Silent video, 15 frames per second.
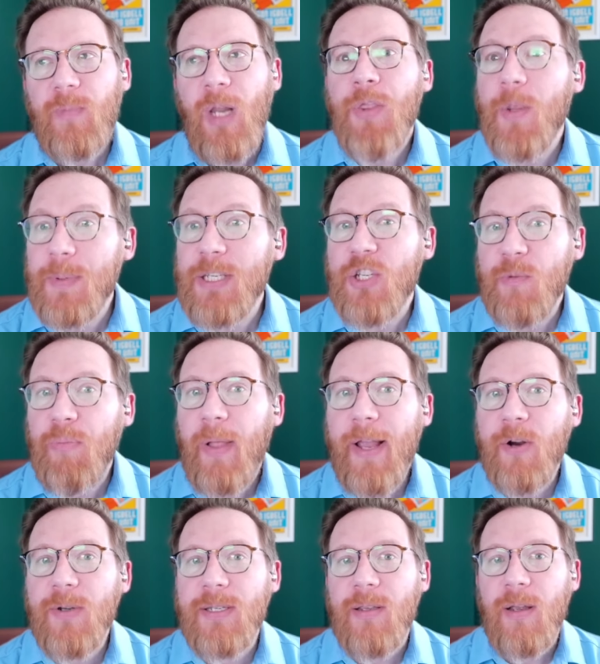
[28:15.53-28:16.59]
The position
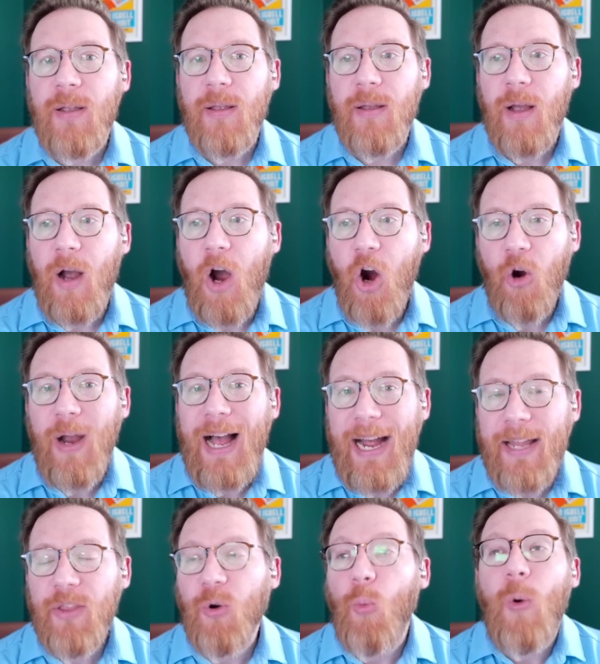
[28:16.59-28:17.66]
players are
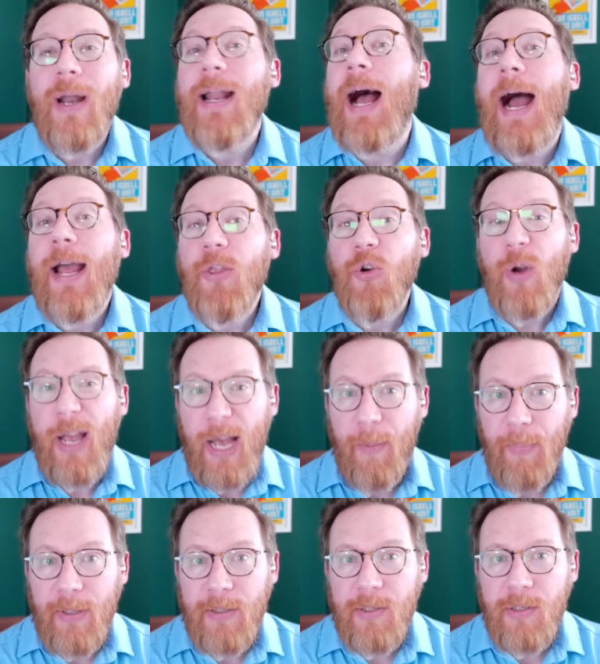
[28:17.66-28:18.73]
what
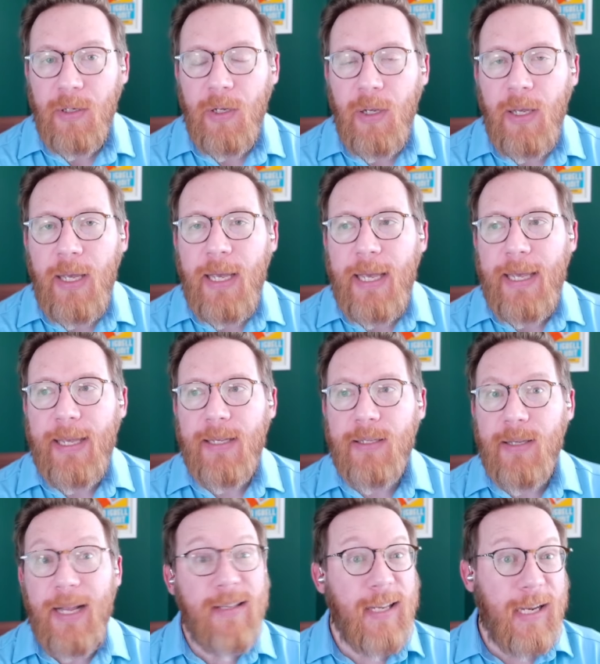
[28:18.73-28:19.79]
happens
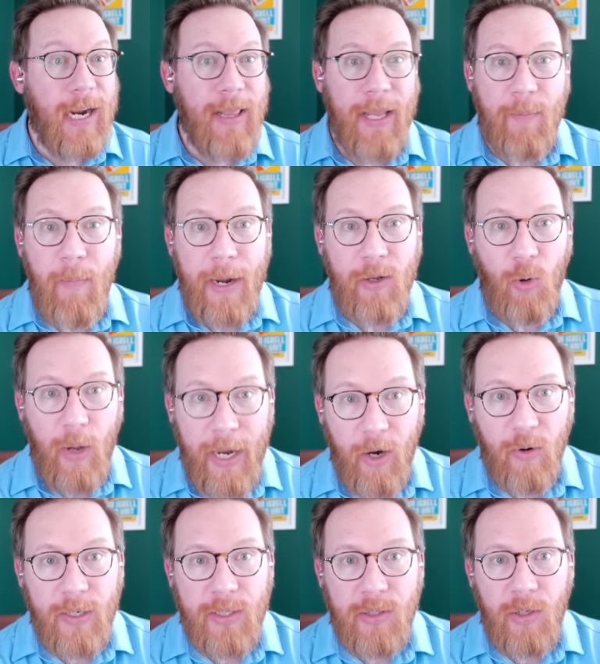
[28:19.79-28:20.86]
is it's a guy like Michael
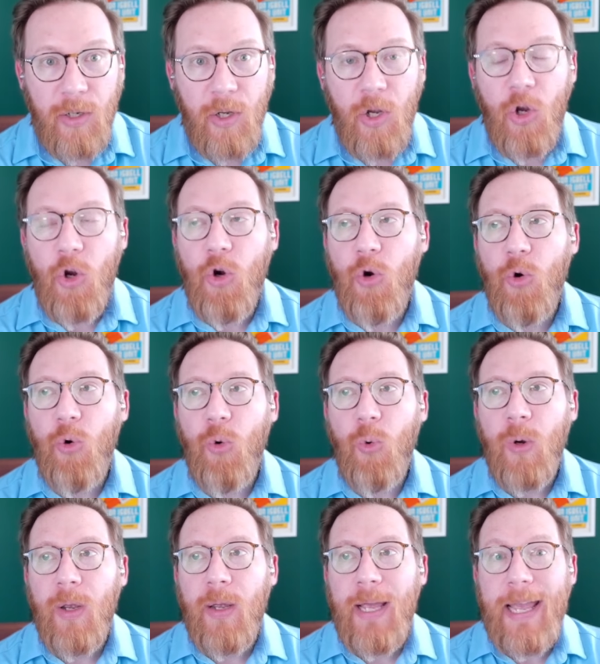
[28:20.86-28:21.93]
Harris
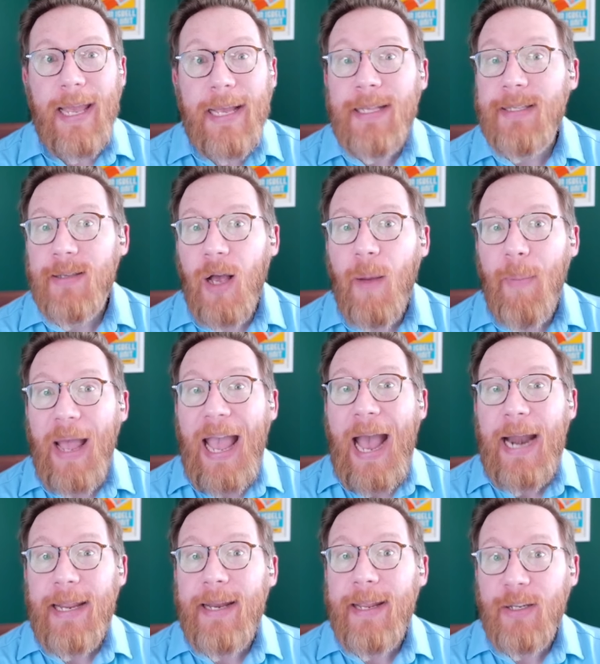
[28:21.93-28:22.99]
who ends up
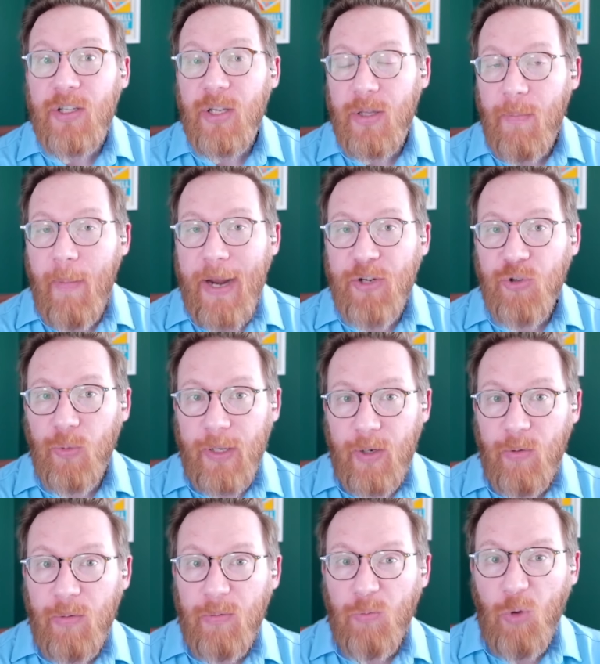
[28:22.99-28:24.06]
adding into the major
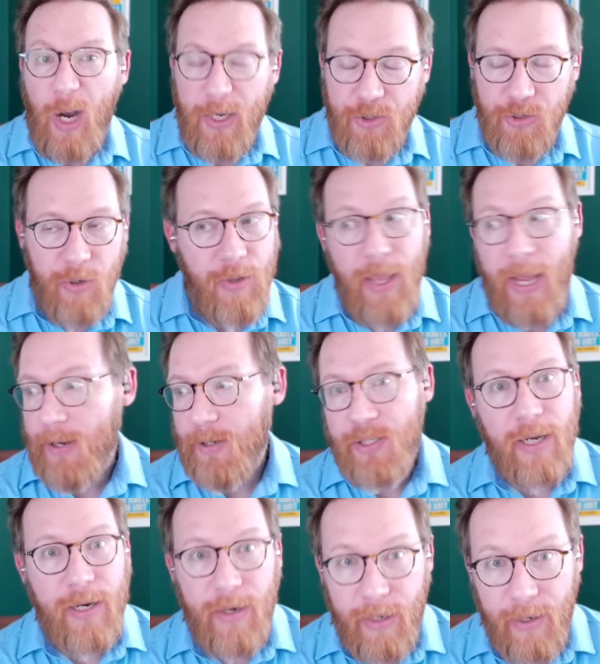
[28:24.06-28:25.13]
league roster and they
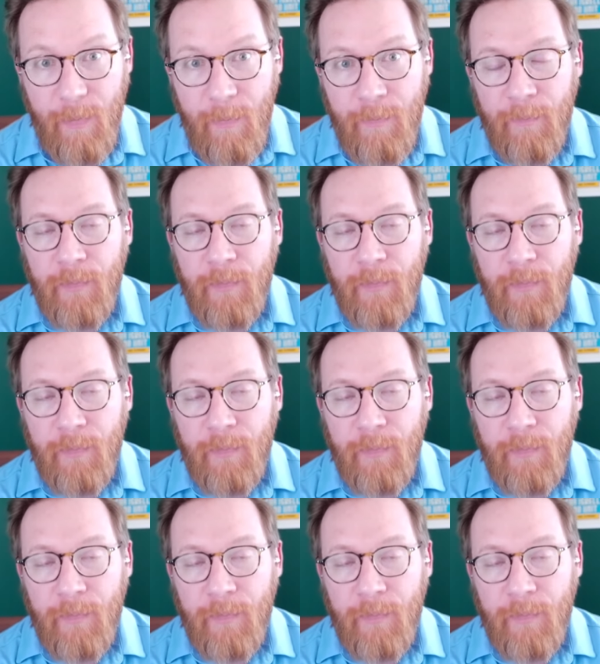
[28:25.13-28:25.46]
extended him,